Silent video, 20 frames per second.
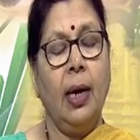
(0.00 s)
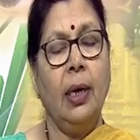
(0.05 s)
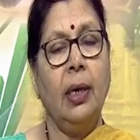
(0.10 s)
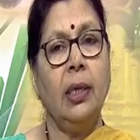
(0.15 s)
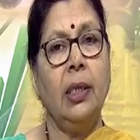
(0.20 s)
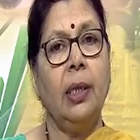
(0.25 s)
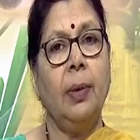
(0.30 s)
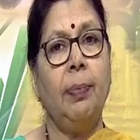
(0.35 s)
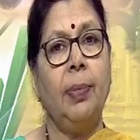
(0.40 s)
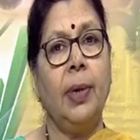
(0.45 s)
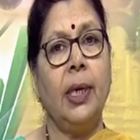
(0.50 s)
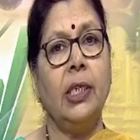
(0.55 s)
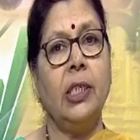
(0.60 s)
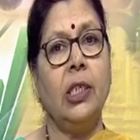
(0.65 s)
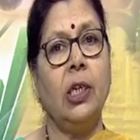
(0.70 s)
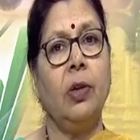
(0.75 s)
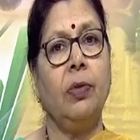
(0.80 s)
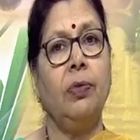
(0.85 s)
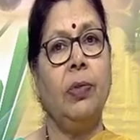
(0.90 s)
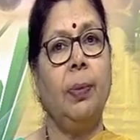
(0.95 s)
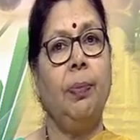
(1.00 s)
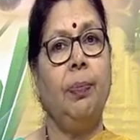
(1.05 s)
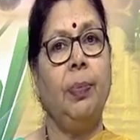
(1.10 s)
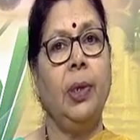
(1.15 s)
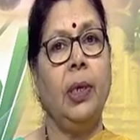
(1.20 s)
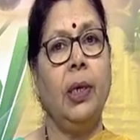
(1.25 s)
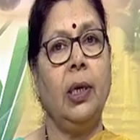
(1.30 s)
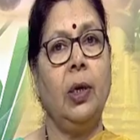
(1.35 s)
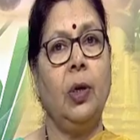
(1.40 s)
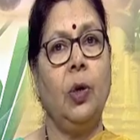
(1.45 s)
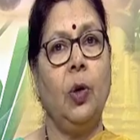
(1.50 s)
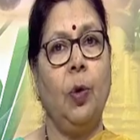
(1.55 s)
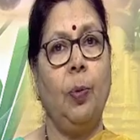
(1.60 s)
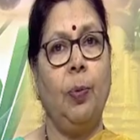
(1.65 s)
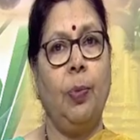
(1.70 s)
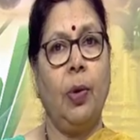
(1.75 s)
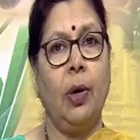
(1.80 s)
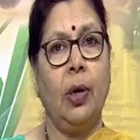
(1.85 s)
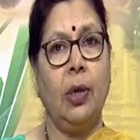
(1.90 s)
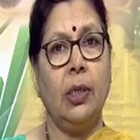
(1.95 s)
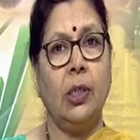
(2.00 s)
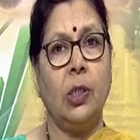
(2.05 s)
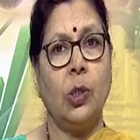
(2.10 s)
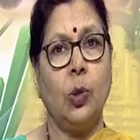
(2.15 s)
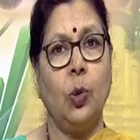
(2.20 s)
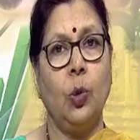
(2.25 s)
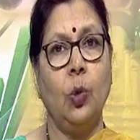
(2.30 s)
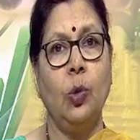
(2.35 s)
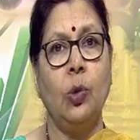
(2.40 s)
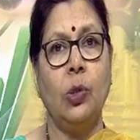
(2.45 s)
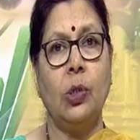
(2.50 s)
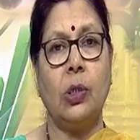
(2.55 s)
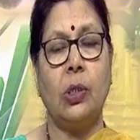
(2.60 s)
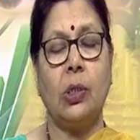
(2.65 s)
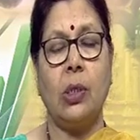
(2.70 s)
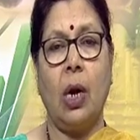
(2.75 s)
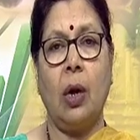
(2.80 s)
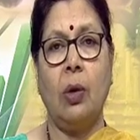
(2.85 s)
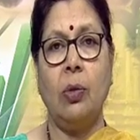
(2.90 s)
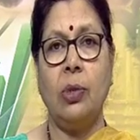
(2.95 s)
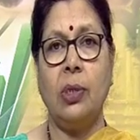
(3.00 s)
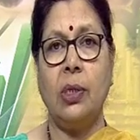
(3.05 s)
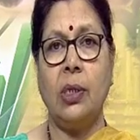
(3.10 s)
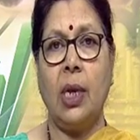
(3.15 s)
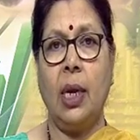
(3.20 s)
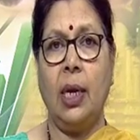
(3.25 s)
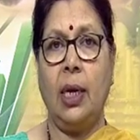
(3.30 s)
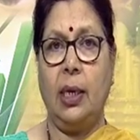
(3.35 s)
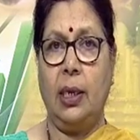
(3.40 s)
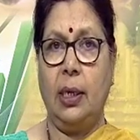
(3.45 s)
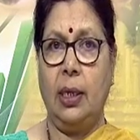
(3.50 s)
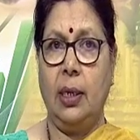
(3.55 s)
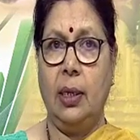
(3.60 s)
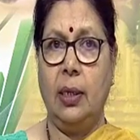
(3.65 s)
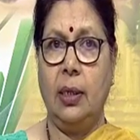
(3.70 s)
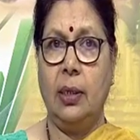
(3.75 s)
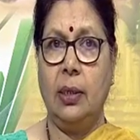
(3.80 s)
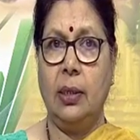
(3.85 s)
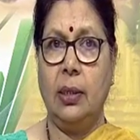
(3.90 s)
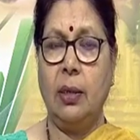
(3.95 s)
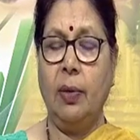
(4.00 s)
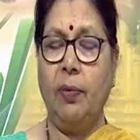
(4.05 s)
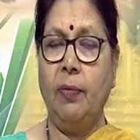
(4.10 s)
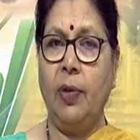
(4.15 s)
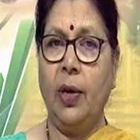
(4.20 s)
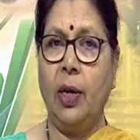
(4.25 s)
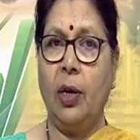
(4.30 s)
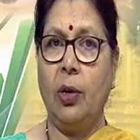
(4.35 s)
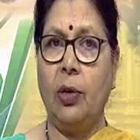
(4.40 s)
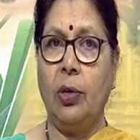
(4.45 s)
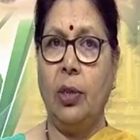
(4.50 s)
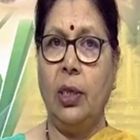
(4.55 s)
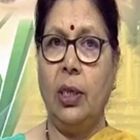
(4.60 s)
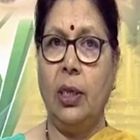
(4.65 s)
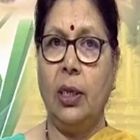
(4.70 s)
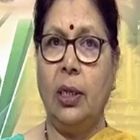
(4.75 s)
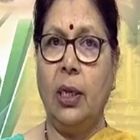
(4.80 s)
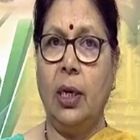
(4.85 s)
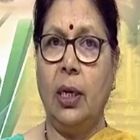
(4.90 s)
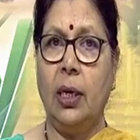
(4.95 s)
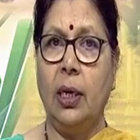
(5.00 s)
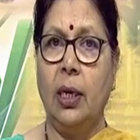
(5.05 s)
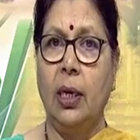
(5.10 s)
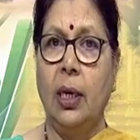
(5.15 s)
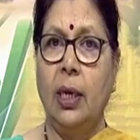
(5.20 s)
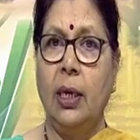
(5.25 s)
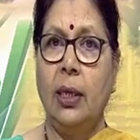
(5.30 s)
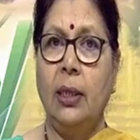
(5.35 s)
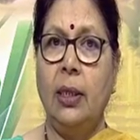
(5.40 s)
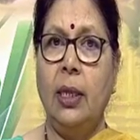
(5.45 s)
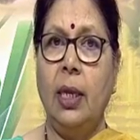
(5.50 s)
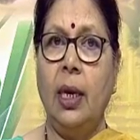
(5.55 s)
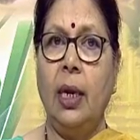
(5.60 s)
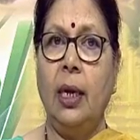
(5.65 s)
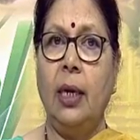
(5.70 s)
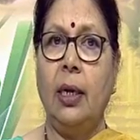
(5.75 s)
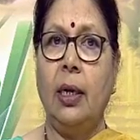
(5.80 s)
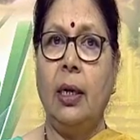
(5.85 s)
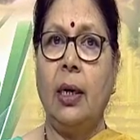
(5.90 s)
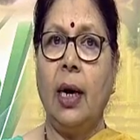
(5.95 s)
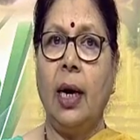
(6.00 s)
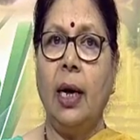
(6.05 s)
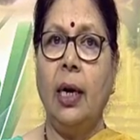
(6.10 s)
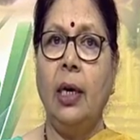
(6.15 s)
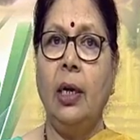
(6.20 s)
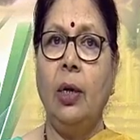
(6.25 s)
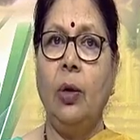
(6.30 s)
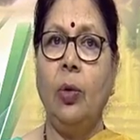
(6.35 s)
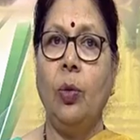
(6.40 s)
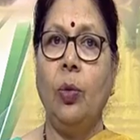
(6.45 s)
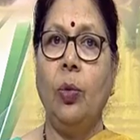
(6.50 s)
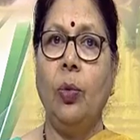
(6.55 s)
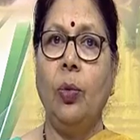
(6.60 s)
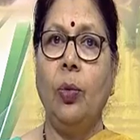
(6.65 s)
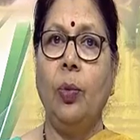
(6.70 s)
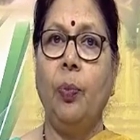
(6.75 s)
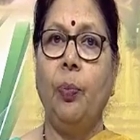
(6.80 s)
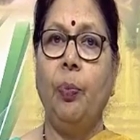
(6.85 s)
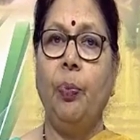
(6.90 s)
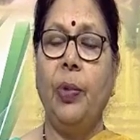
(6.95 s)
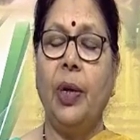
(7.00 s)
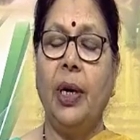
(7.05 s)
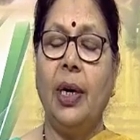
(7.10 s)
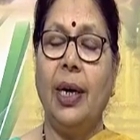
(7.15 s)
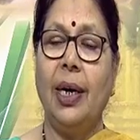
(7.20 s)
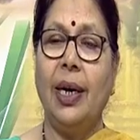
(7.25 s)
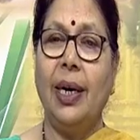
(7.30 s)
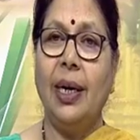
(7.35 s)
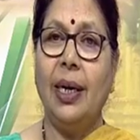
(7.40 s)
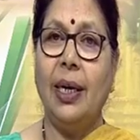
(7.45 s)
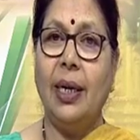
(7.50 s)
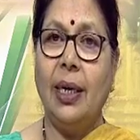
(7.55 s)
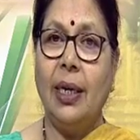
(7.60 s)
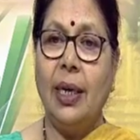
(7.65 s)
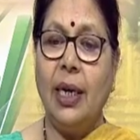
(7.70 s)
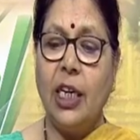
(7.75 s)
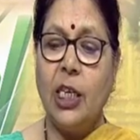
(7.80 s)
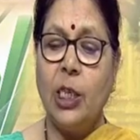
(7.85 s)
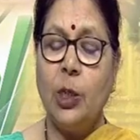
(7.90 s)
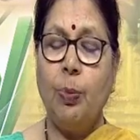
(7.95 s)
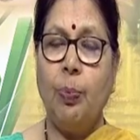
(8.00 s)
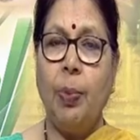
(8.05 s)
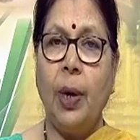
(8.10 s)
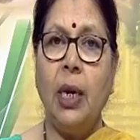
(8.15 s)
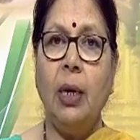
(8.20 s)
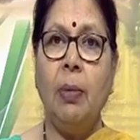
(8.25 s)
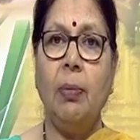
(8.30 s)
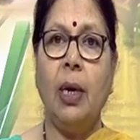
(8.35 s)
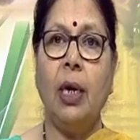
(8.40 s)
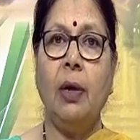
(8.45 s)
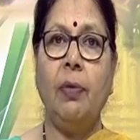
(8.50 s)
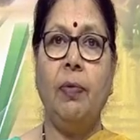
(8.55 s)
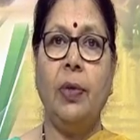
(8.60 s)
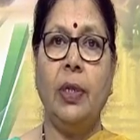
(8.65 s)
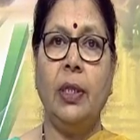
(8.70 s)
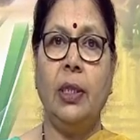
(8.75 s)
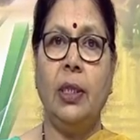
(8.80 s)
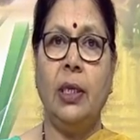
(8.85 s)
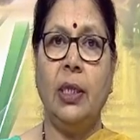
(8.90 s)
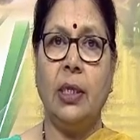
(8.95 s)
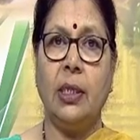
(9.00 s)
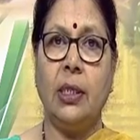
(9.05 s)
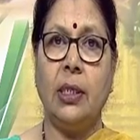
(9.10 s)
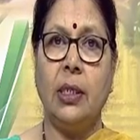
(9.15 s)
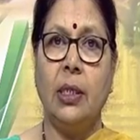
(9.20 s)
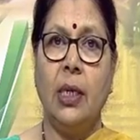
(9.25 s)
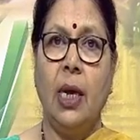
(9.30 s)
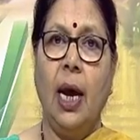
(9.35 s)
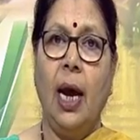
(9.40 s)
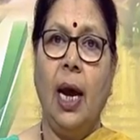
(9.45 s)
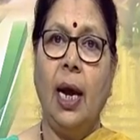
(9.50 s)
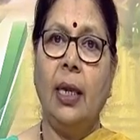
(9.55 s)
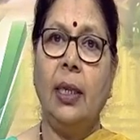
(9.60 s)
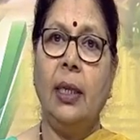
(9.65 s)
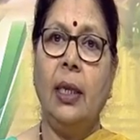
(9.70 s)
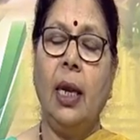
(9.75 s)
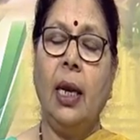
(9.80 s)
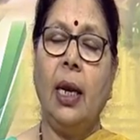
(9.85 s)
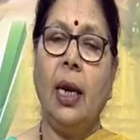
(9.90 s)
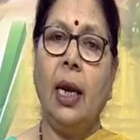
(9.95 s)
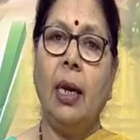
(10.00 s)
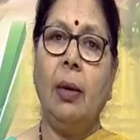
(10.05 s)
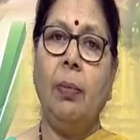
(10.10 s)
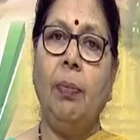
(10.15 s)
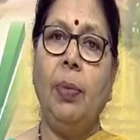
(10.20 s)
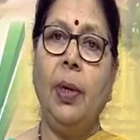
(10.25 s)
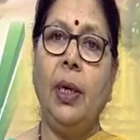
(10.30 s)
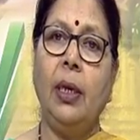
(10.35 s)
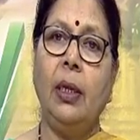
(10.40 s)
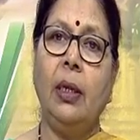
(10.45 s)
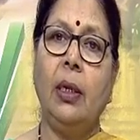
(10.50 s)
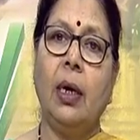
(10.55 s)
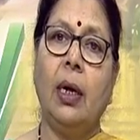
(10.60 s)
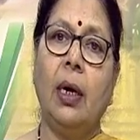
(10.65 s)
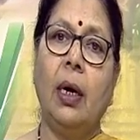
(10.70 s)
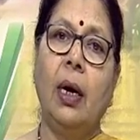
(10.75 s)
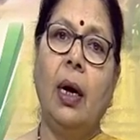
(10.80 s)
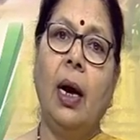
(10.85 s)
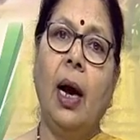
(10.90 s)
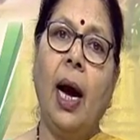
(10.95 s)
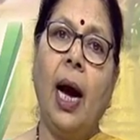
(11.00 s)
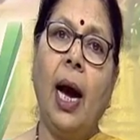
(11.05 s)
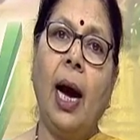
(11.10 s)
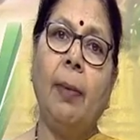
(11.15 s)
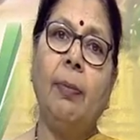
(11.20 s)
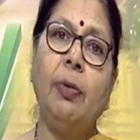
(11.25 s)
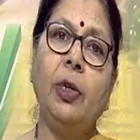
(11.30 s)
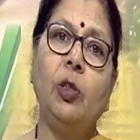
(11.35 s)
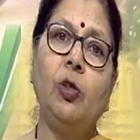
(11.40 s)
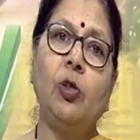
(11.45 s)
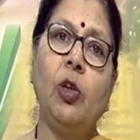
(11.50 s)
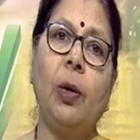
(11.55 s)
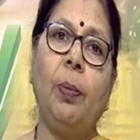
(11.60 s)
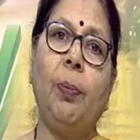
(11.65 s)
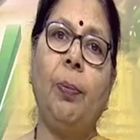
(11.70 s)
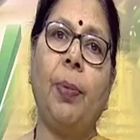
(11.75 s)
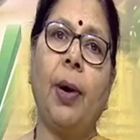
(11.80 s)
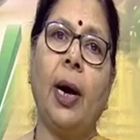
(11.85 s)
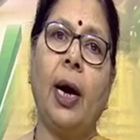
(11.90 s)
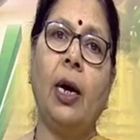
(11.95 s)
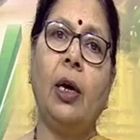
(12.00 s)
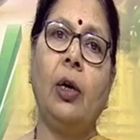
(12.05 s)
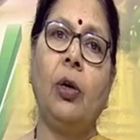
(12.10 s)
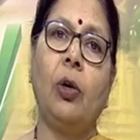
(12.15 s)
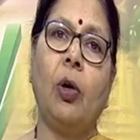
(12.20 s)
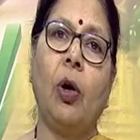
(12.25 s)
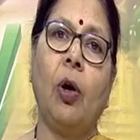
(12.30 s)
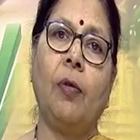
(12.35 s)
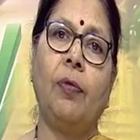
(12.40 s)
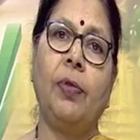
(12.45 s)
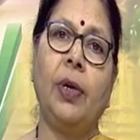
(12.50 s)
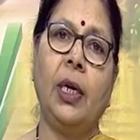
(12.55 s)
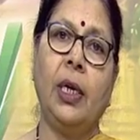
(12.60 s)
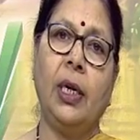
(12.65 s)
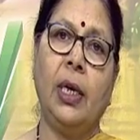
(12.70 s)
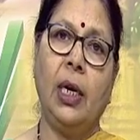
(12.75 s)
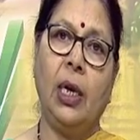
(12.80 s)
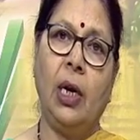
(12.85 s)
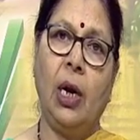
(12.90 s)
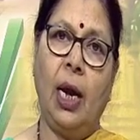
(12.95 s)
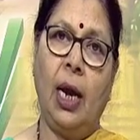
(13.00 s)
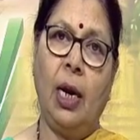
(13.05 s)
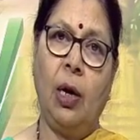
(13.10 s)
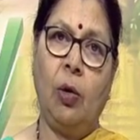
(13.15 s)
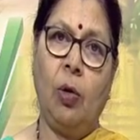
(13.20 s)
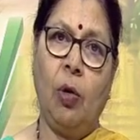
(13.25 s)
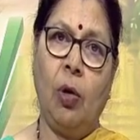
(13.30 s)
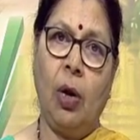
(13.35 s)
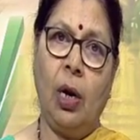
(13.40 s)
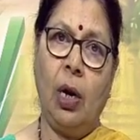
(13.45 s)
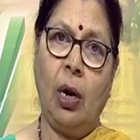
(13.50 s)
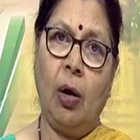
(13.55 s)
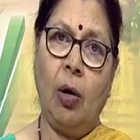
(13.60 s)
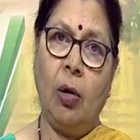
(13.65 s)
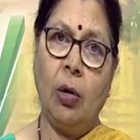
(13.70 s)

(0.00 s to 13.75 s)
under the pressure of the peer group, schools, outside, somewhere or the other, they try to experiment with this, and they can be the habitual part of drinking alcohol